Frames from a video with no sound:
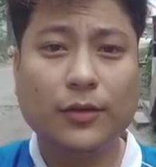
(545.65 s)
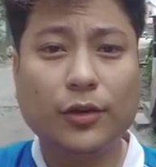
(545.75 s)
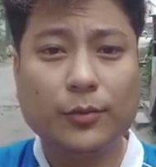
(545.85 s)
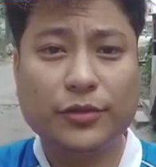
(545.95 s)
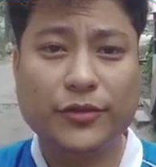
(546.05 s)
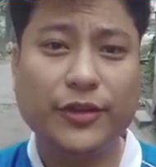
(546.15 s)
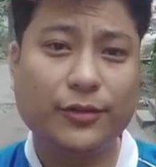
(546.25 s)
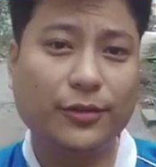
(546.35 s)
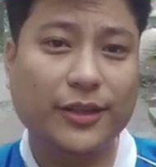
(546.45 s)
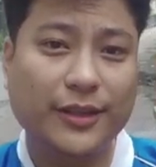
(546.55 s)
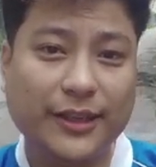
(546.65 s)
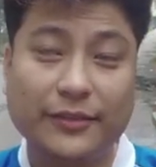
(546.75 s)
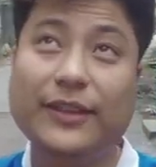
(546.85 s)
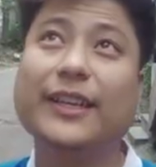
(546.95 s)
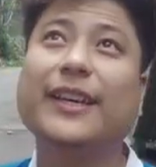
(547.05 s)
Almost 3 o'clock in the
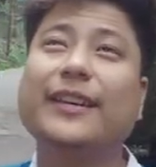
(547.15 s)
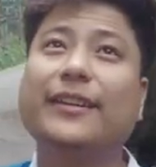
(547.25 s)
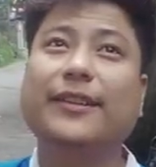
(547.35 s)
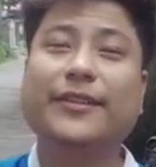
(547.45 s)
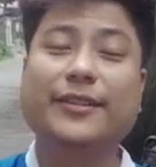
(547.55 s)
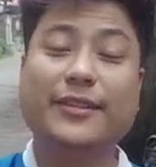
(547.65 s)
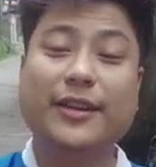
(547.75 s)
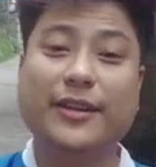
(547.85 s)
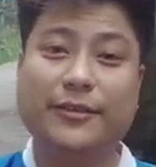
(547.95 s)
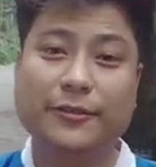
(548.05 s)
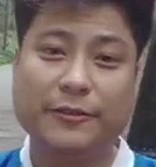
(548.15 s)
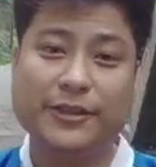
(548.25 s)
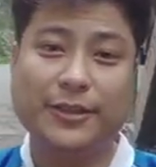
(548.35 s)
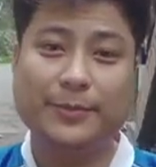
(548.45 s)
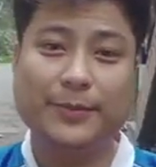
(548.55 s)
evening and it has started to
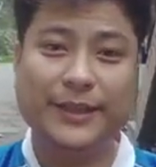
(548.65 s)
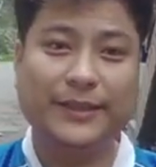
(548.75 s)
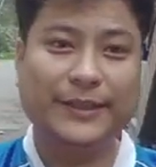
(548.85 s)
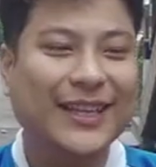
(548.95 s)
drizzle a bit.